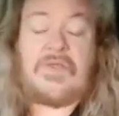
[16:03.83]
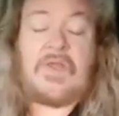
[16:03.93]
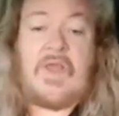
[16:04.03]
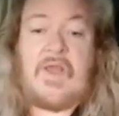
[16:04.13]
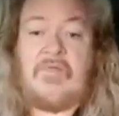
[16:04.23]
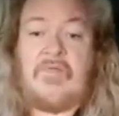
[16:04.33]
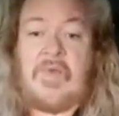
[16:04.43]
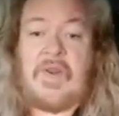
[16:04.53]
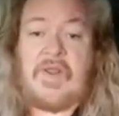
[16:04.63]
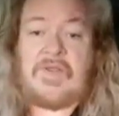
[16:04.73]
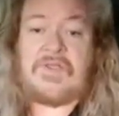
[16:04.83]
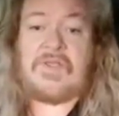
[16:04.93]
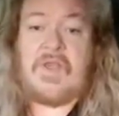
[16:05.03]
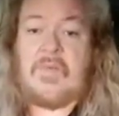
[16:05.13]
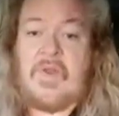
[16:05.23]
Yeah, and everybody else is
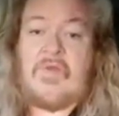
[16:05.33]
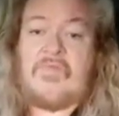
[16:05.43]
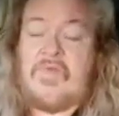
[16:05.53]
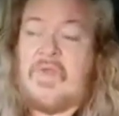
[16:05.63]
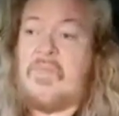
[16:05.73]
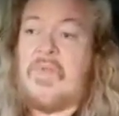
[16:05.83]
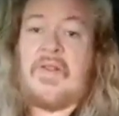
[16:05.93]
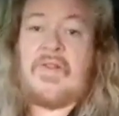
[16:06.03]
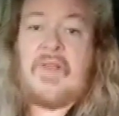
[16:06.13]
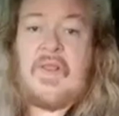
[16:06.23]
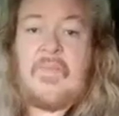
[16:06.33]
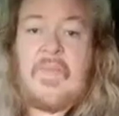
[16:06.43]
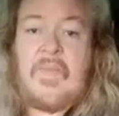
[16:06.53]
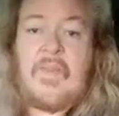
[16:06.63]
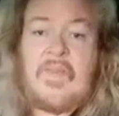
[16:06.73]
coming on. Forgive me, I'll
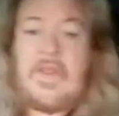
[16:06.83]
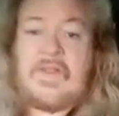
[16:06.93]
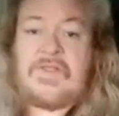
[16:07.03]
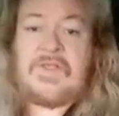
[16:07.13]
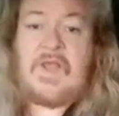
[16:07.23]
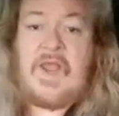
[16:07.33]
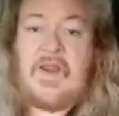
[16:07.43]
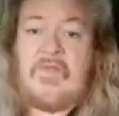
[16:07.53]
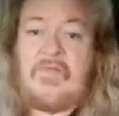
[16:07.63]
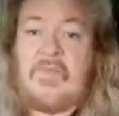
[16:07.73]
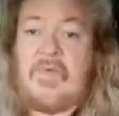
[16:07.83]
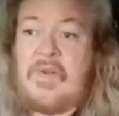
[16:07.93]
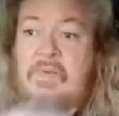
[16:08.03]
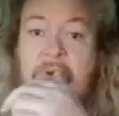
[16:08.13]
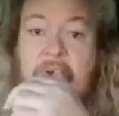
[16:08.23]
like to say hi to everybody.